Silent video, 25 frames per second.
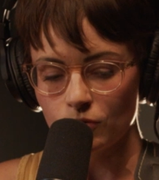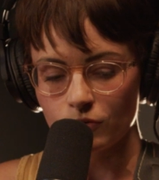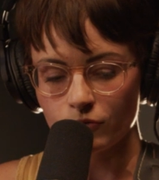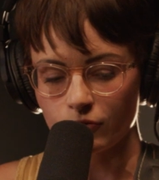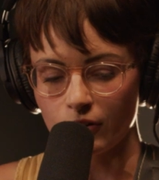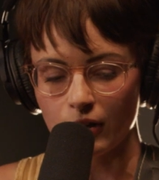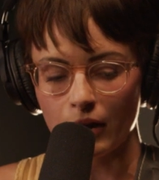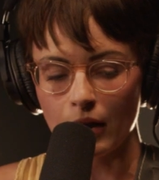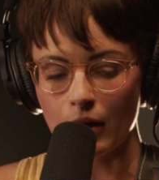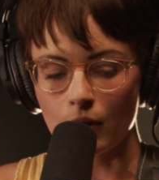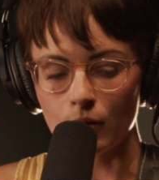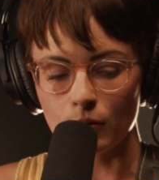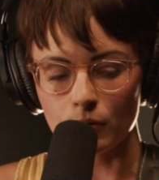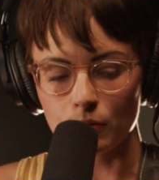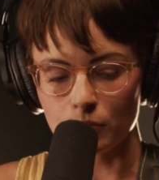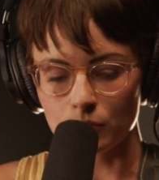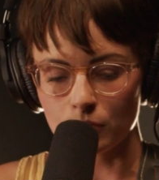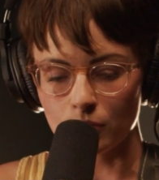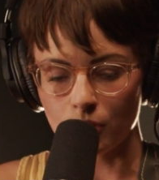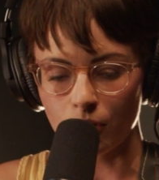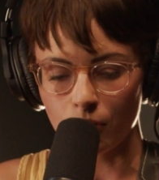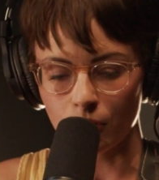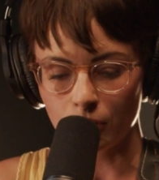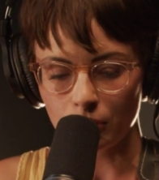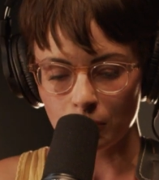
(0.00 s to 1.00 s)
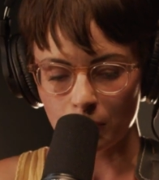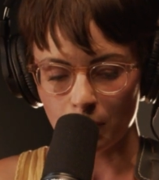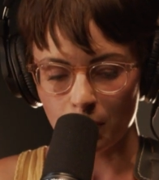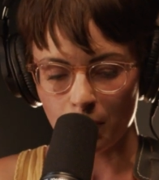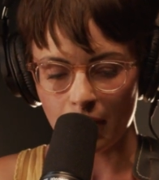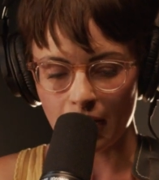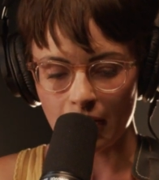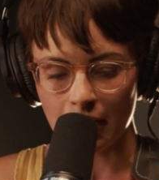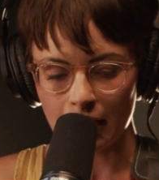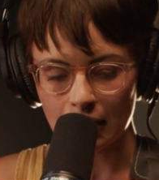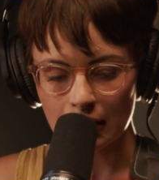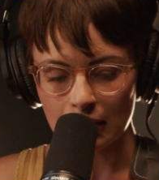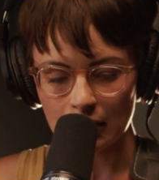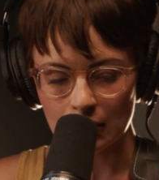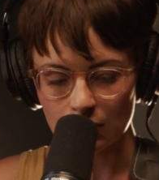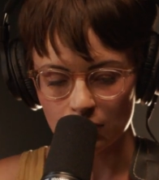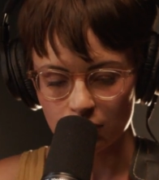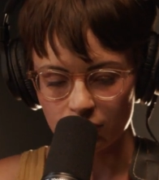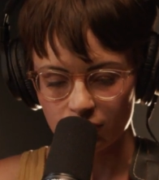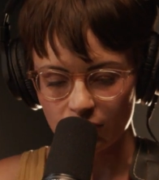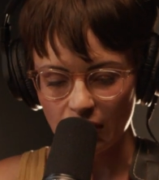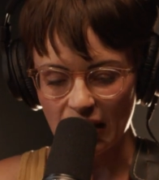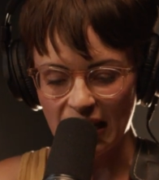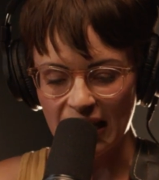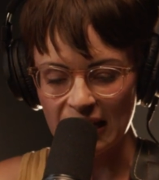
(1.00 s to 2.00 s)
frown on my
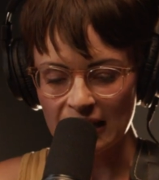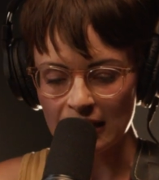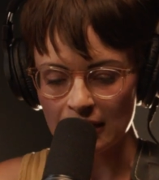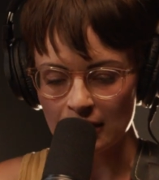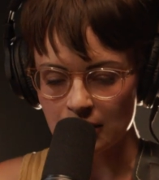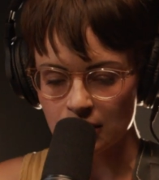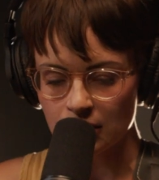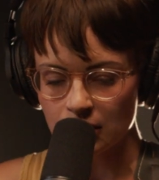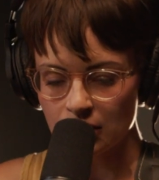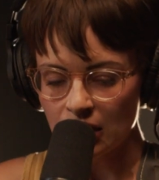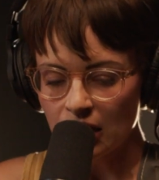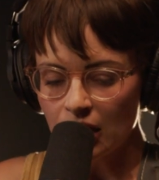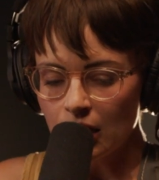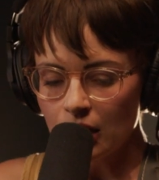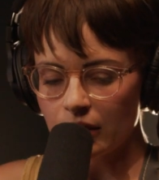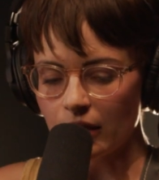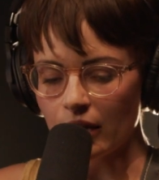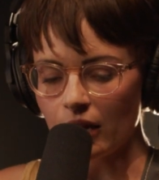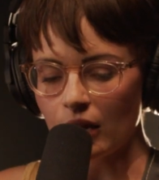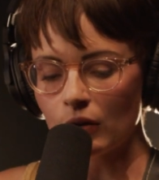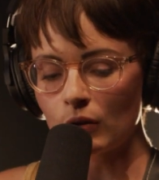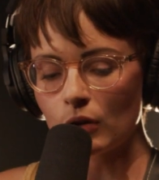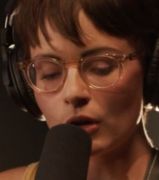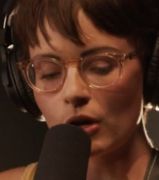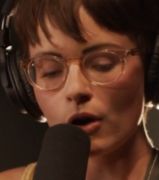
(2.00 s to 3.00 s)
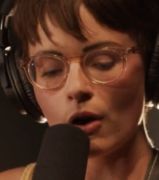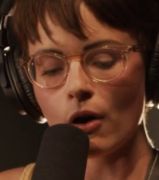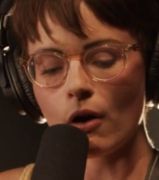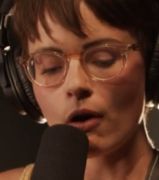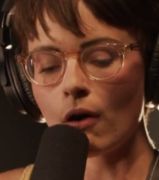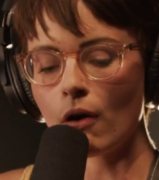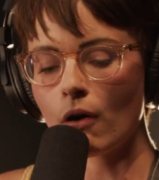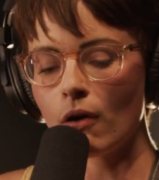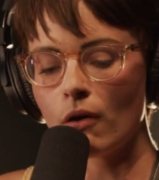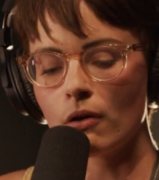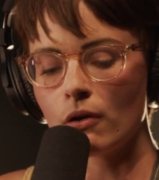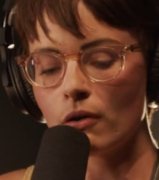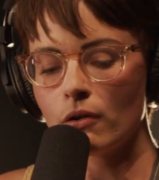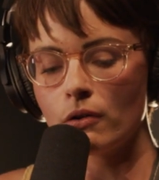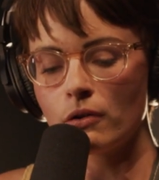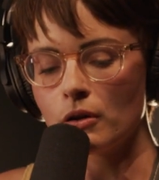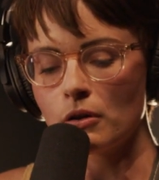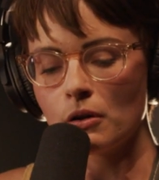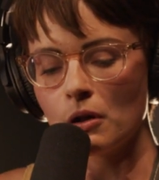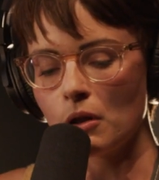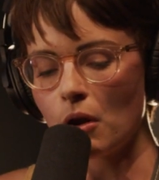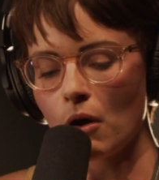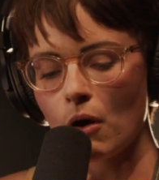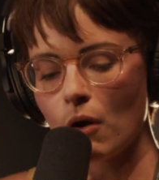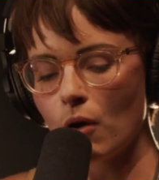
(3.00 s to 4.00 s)
face. They're
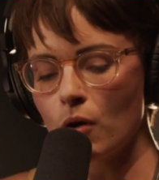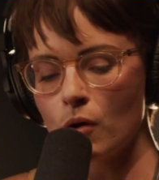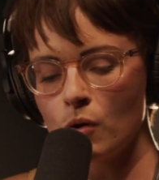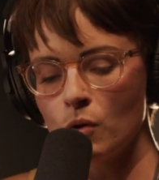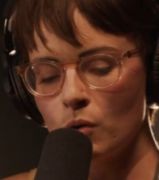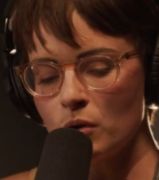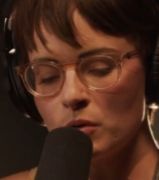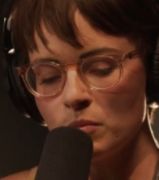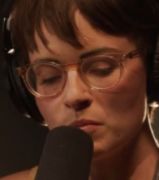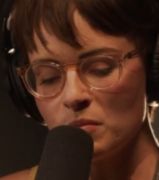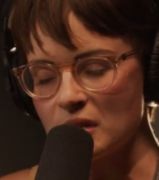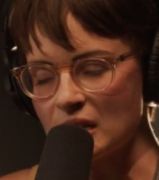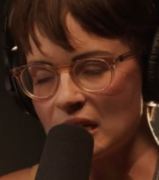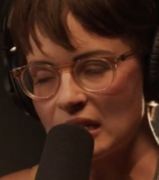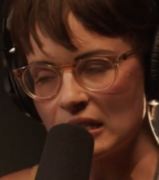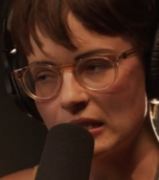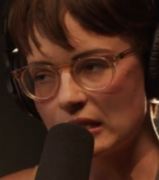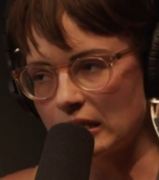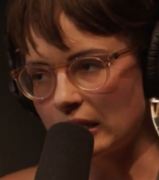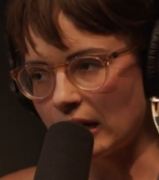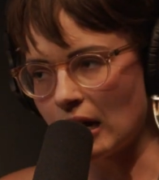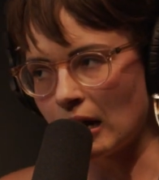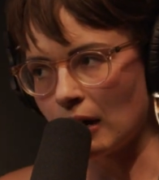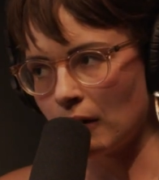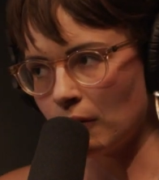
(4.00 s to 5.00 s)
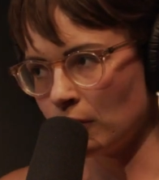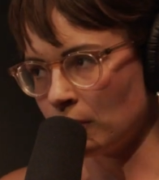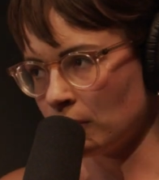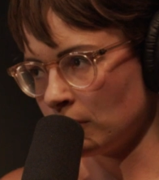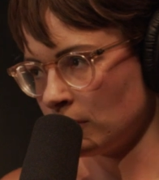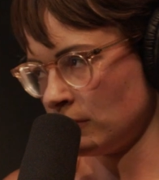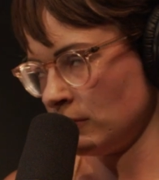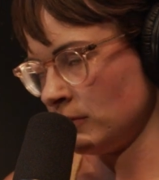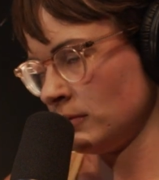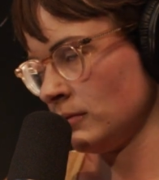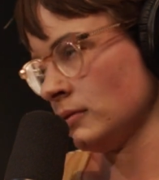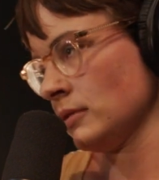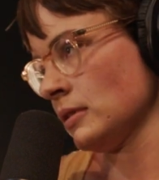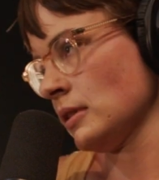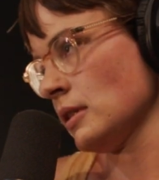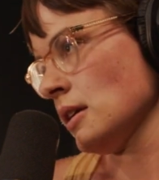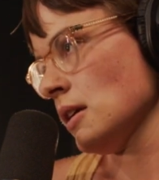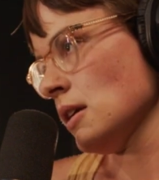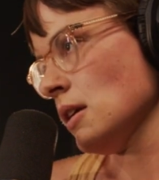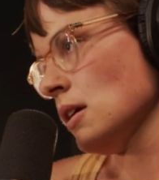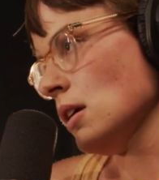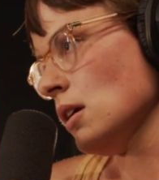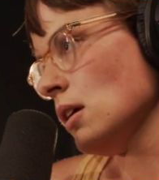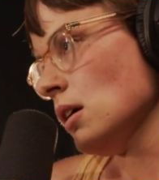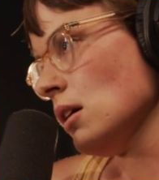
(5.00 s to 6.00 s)
gonna lower me down,
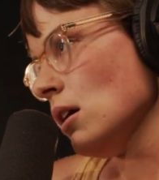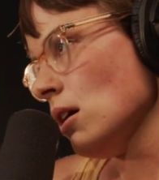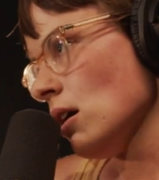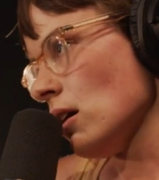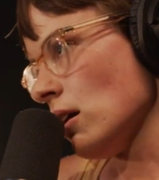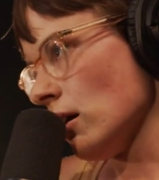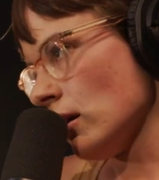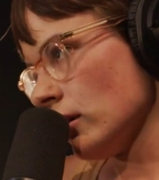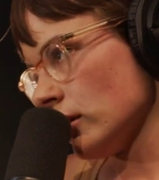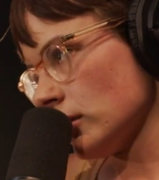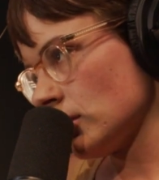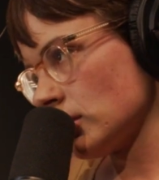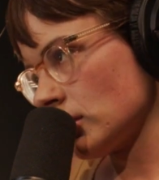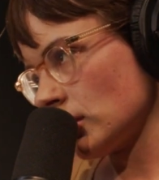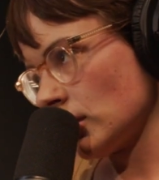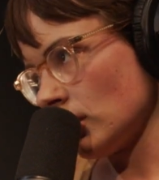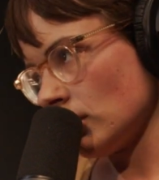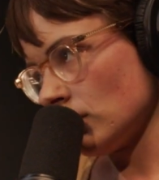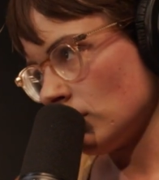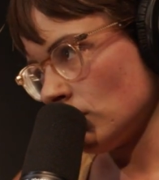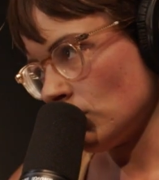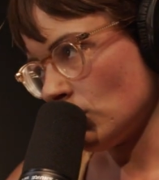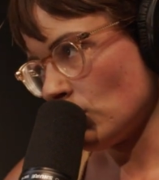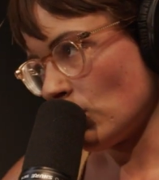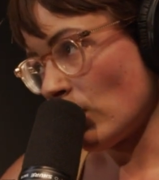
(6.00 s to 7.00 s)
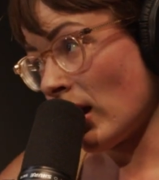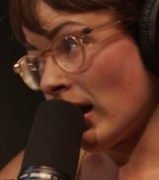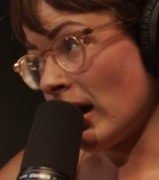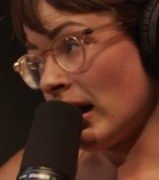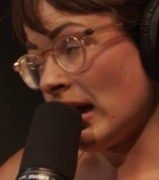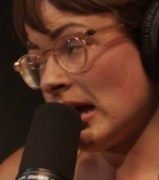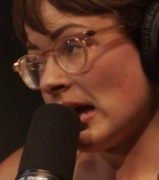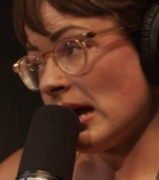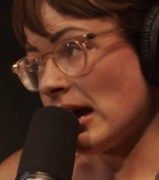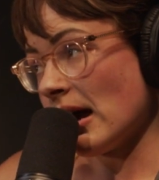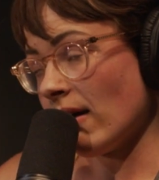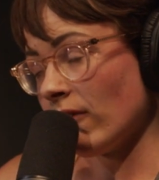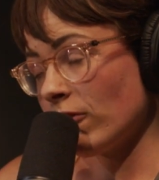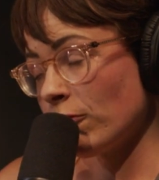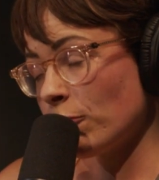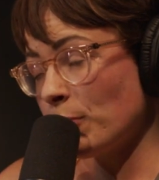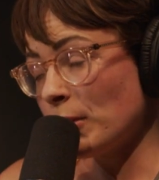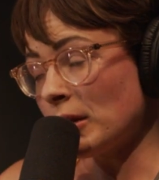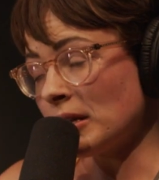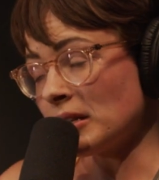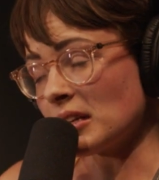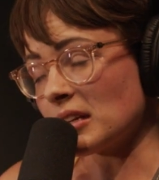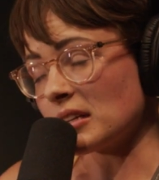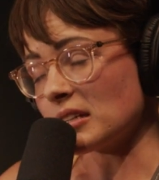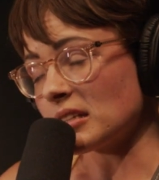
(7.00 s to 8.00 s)
asking why I've
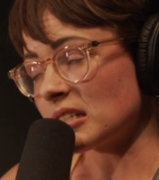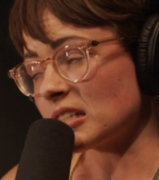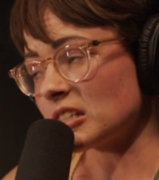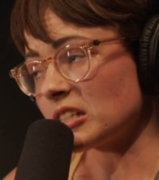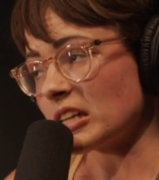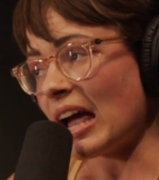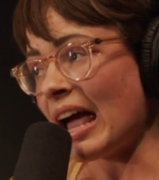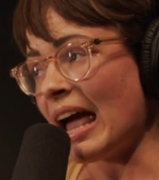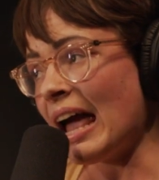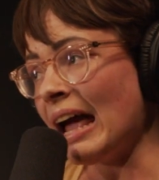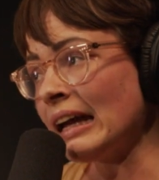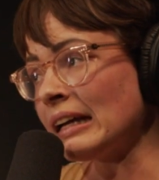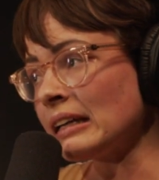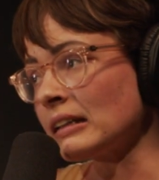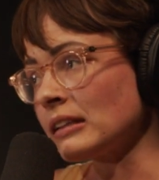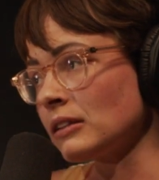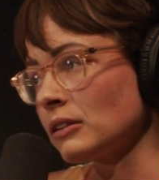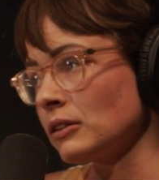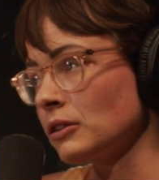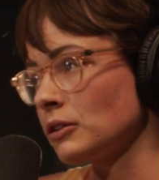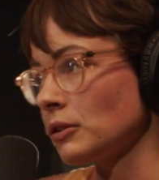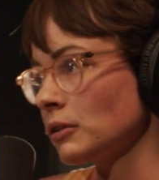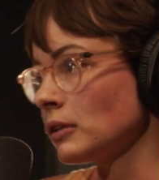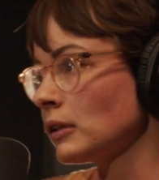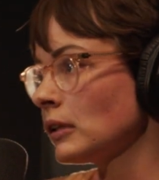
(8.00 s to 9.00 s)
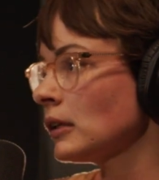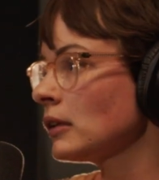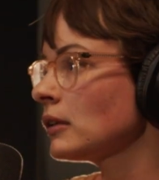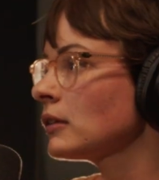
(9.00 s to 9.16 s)
been this angry